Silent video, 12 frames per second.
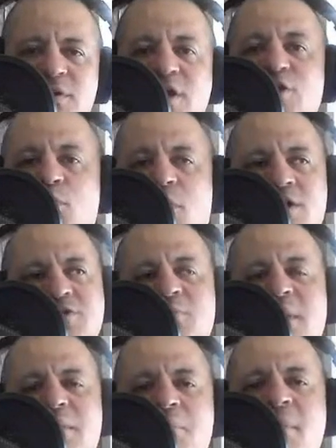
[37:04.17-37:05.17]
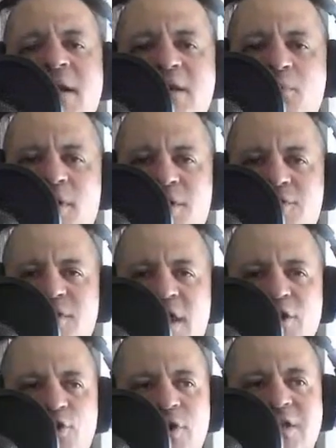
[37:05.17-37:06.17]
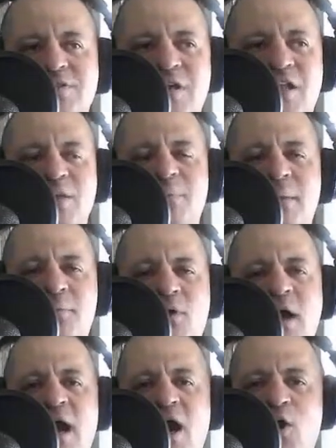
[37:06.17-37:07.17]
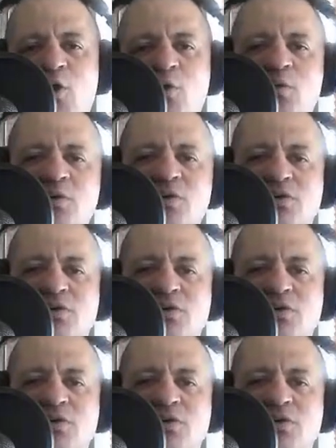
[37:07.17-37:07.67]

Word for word: that you want to make money with, and you're not telling people how